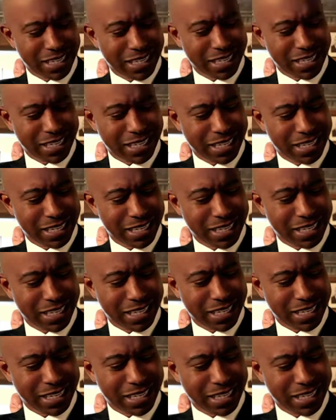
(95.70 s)

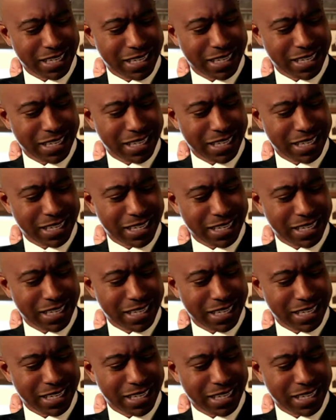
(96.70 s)

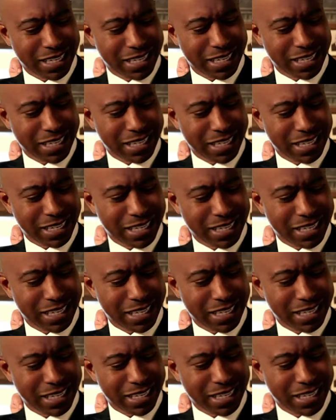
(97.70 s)

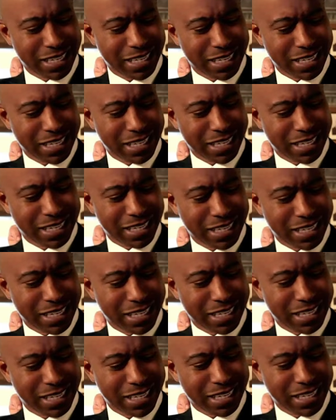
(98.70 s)

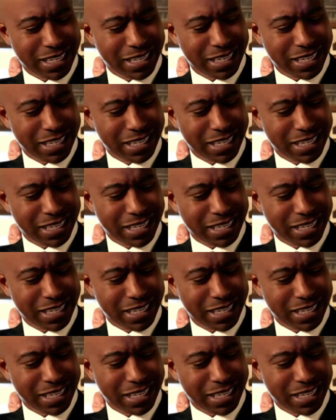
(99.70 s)
[no speech]